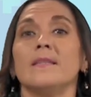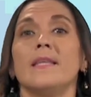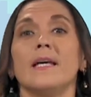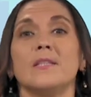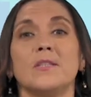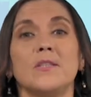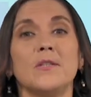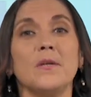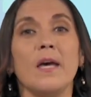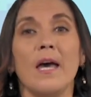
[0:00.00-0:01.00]
that
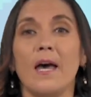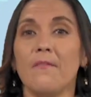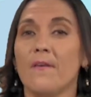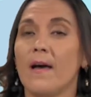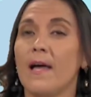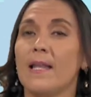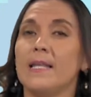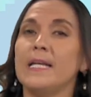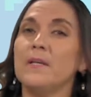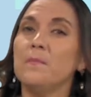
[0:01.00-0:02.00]
you have a
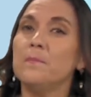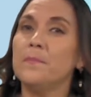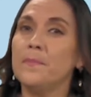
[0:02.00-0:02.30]
little